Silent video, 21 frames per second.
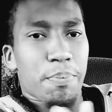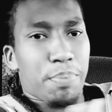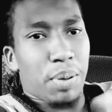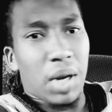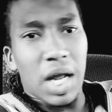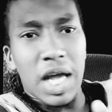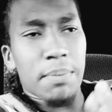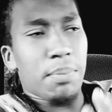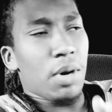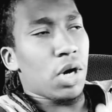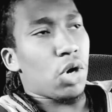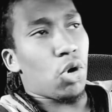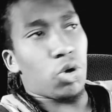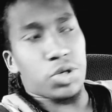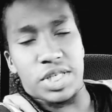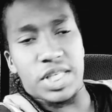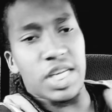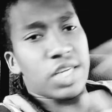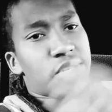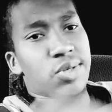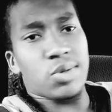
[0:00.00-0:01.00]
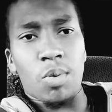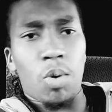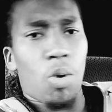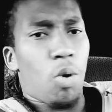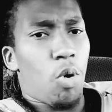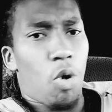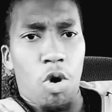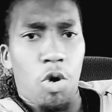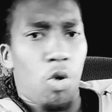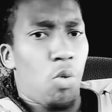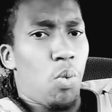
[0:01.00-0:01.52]
playbook or system
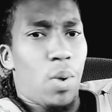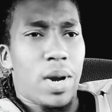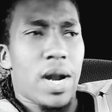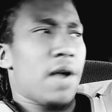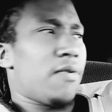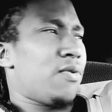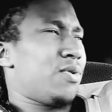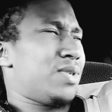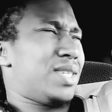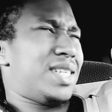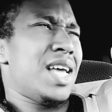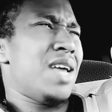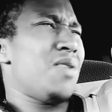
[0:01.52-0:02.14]
or whatever.